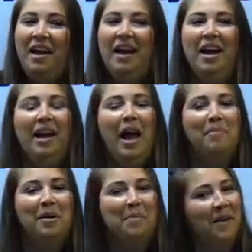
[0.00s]

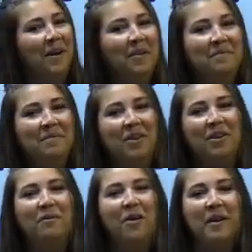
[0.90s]
Happy to be here.
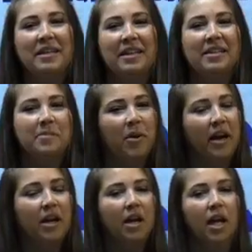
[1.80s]
Looking forward to this
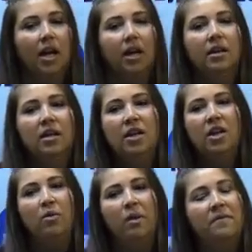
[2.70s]
spring.
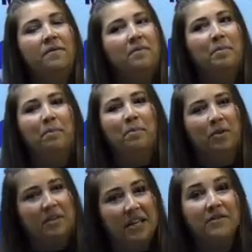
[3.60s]
We've
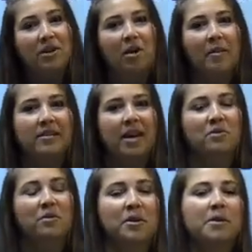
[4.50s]
received an RMAC
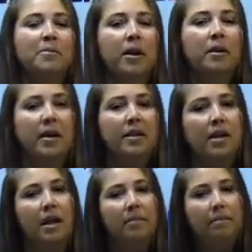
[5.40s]
schedule for the spring, but it's
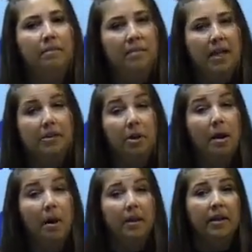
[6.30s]
not necessarily
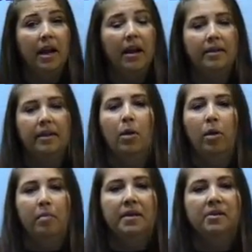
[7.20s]
public yet. I think it
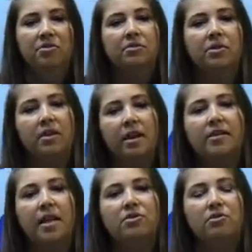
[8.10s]
will be soon, so kind of
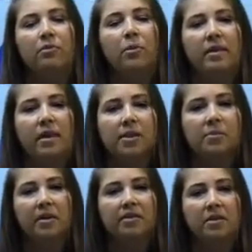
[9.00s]
stay tuned for what that
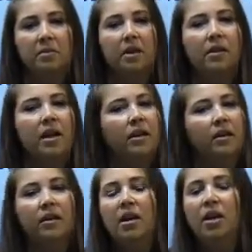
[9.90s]
spring season will look like, and
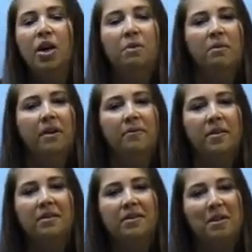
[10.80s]
we're ready
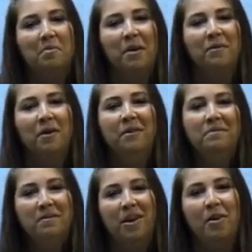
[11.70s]
to compete for
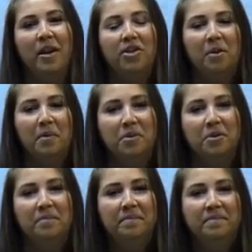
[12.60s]
RMAC championship.